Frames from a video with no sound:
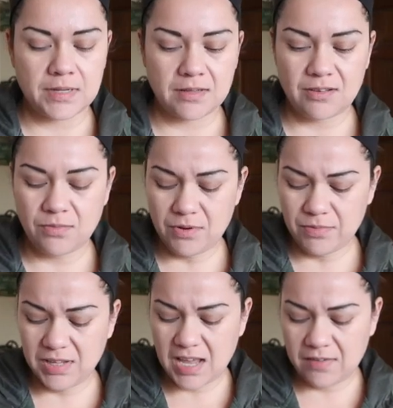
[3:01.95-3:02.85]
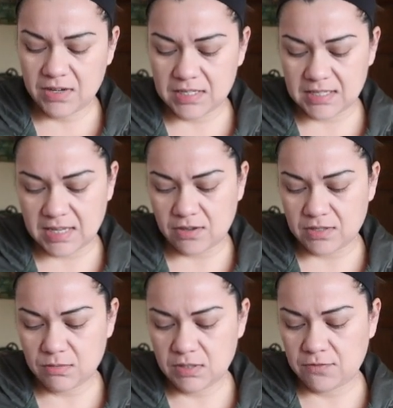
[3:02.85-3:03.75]
but they weren't really having a sale.
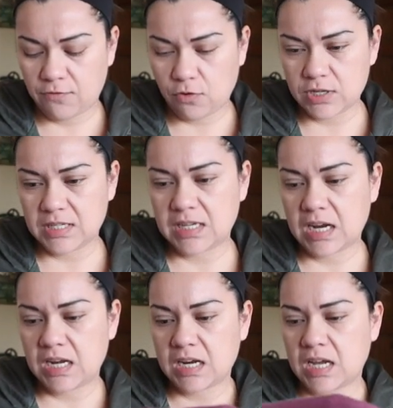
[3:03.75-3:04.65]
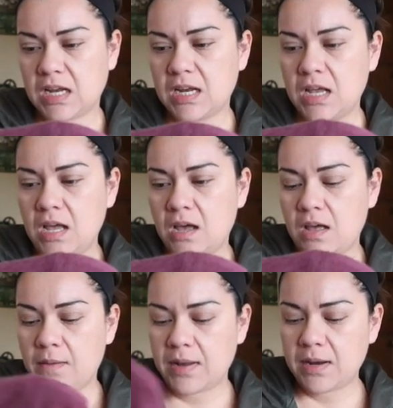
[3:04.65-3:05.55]
This was $14.99,
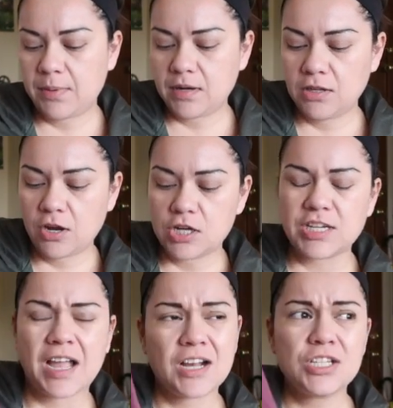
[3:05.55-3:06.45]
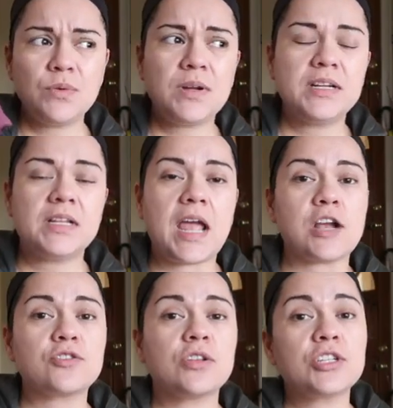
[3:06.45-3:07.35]
and I bought a large. I actually wanted an
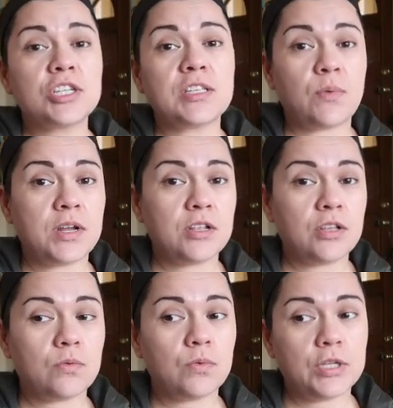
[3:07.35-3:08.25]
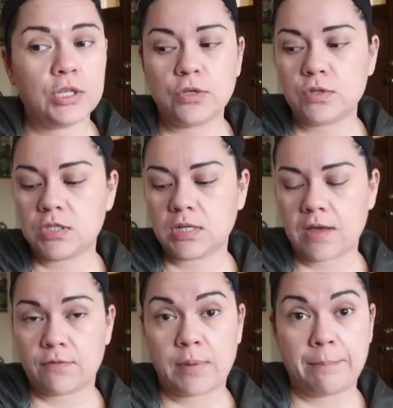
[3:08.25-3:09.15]
extra large because I want it really loose to
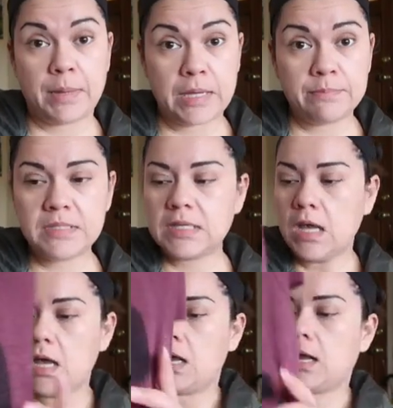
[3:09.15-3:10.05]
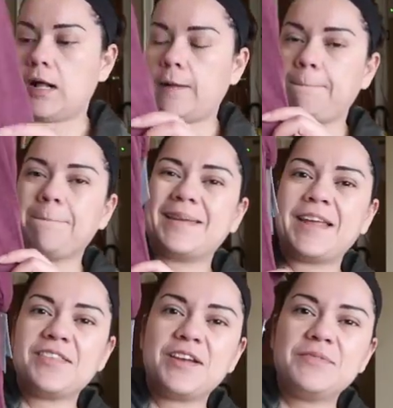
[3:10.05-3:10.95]
cover my bums, but
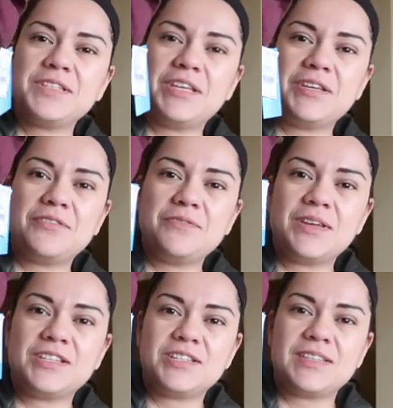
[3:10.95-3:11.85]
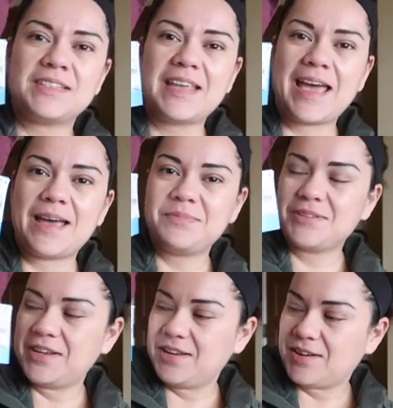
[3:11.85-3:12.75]
I thought it was cute. It just says Cabs
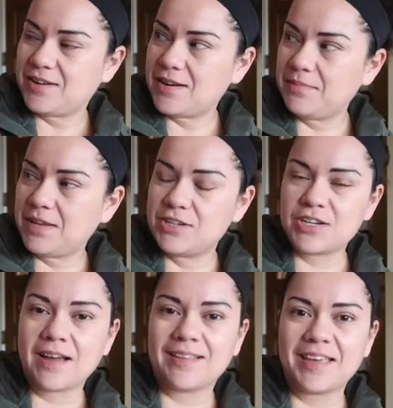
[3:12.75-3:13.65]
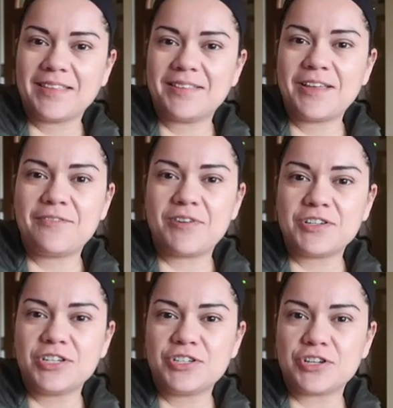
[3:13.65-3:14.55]
are here, and me and Jack like love
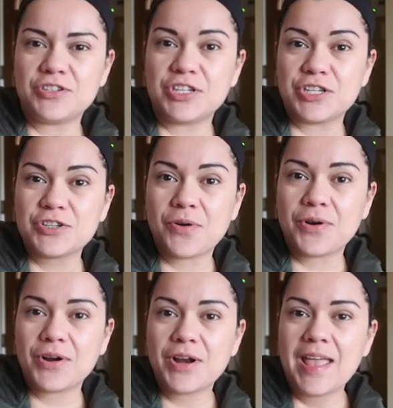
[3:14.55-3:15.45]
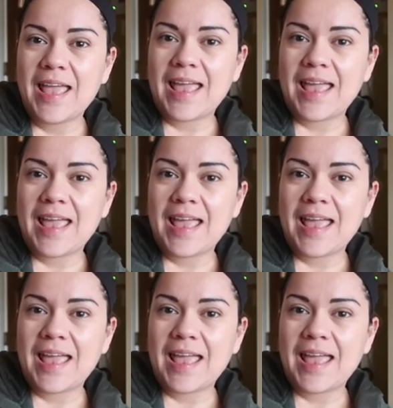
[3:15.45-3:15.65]
watching Jersey Shore,